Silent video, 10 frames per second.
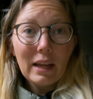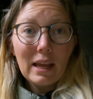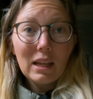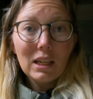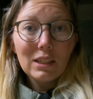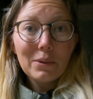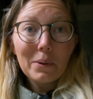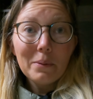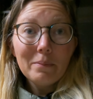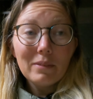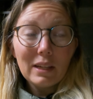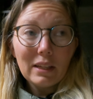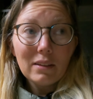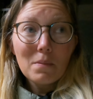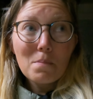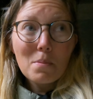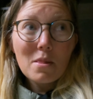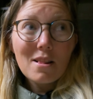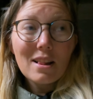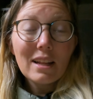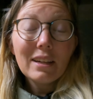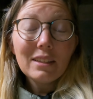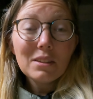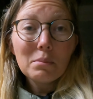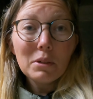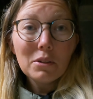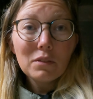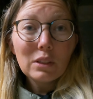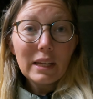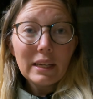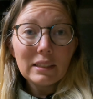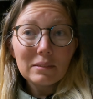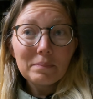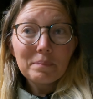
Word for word: and hopefully it is a beautiful day